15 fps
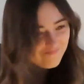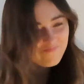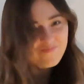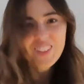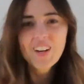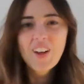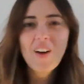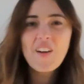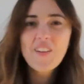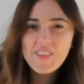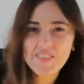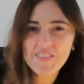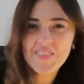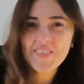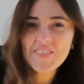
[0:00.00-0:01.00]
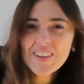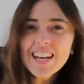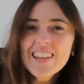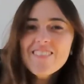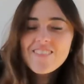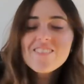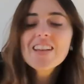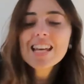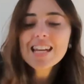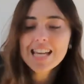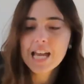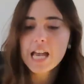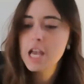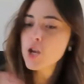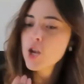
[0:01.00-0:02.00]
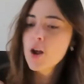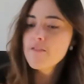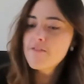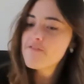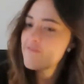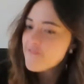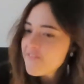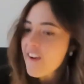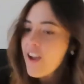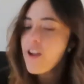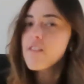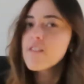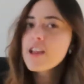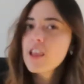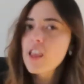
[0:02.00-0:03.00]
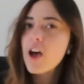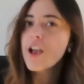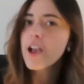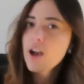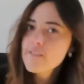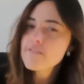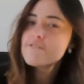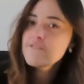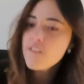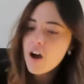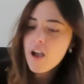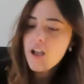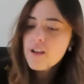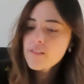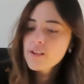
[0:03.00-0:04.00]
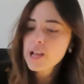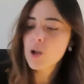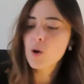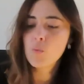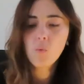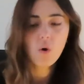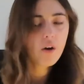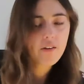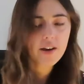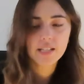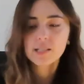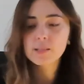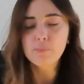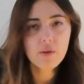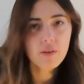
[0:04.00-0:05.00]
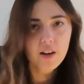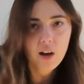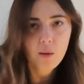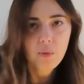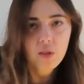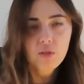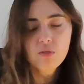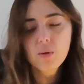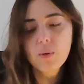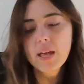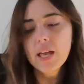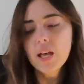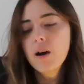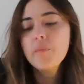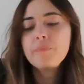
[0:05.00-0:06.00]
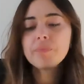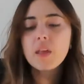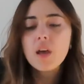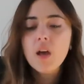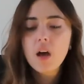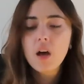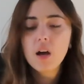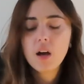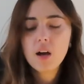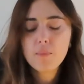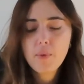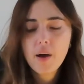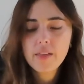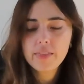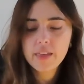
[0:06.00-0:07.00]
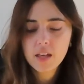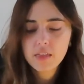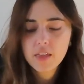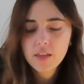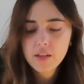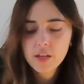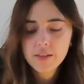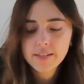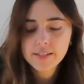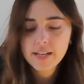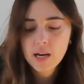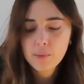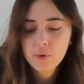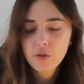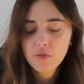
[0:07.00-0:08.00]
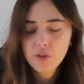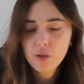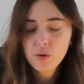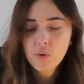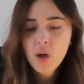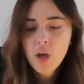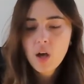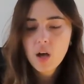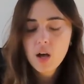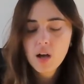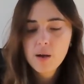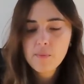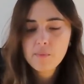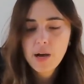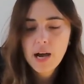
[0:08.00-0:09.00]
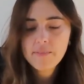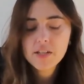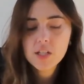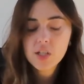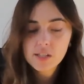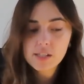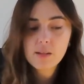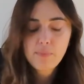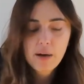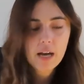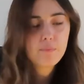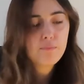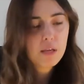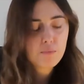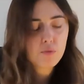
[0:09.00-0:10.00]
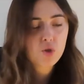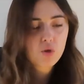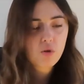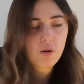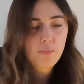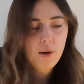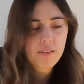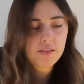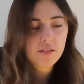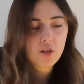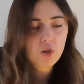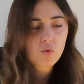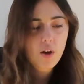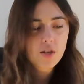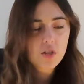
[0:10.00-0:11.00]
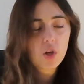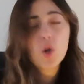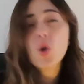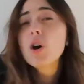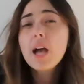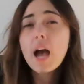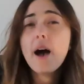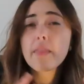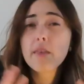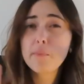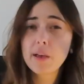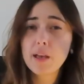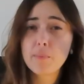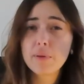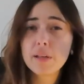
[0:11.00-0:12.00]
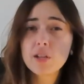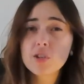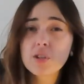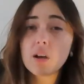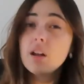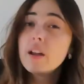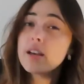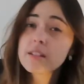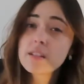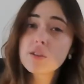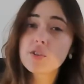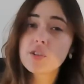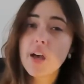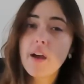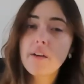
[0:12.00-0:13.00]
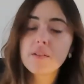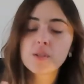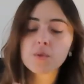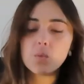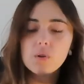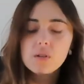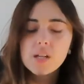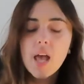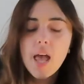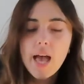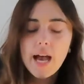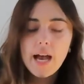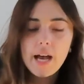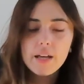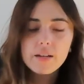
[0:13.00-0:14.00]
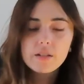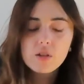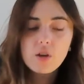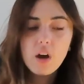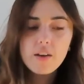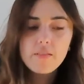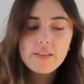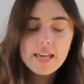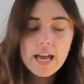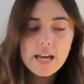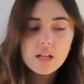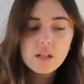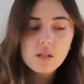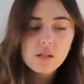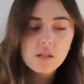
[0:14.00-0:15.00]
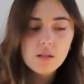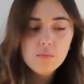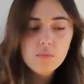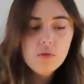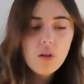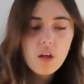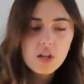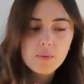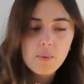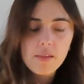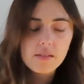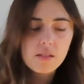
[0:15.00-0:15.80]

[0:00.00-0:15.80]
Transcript: you know, you're really feeling, you know, very like fiery warrior spirit coming through here. I think that there's an element of you having to sit back and be mature about the situation, look at the bigger picture like a Sagittarius would, and kind of gain some knowledge about the